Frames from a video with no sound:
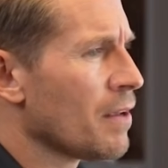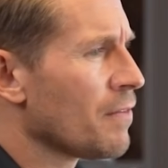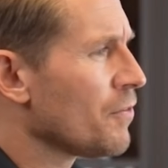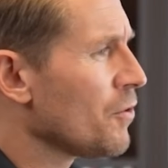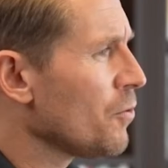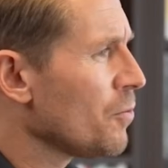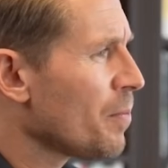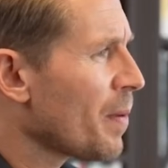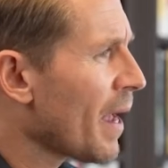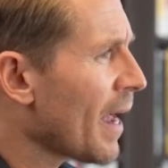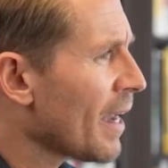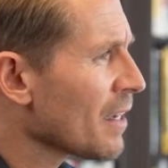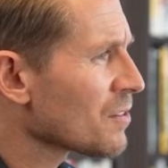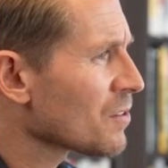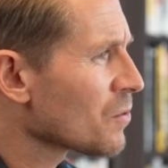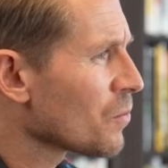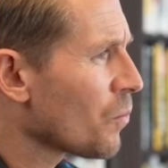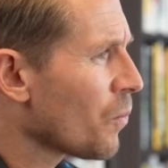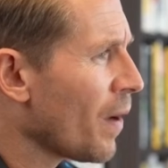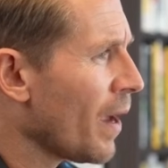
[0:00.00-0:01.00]
if you
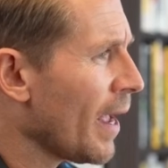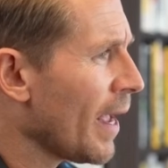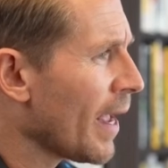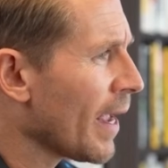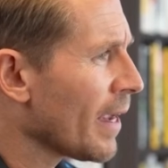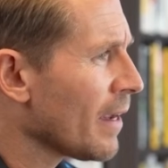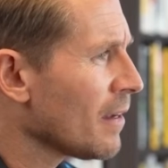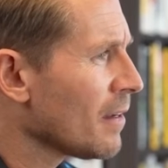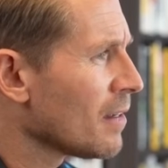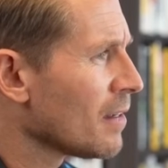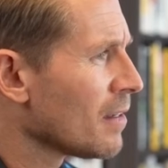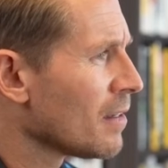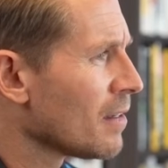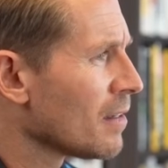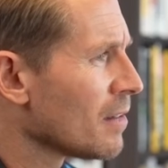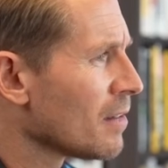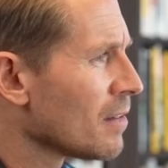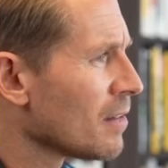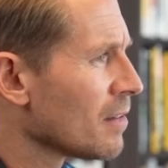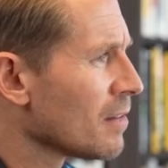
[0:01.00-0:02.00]
pass away
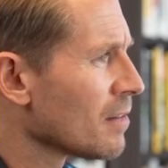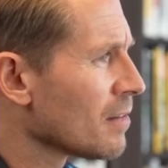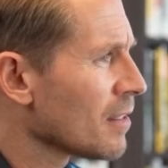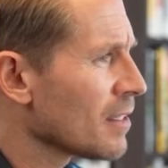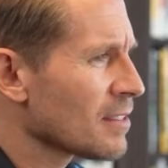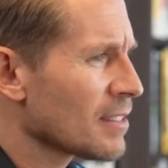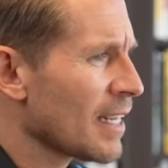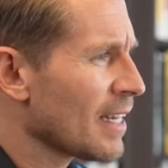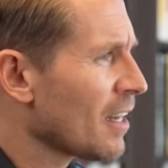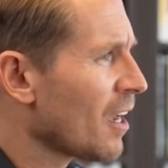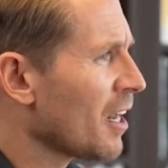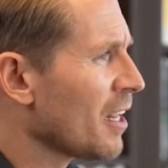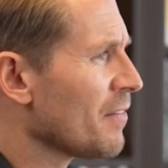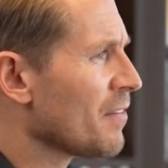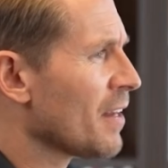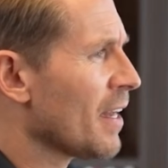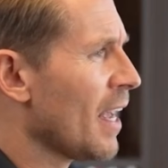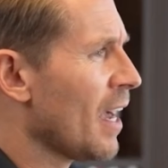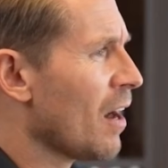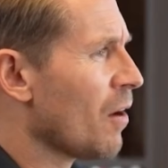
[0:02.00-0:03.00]
let's say not
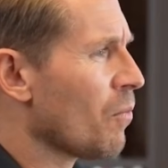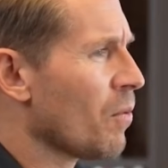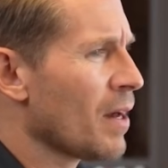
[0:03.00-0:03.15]
even now.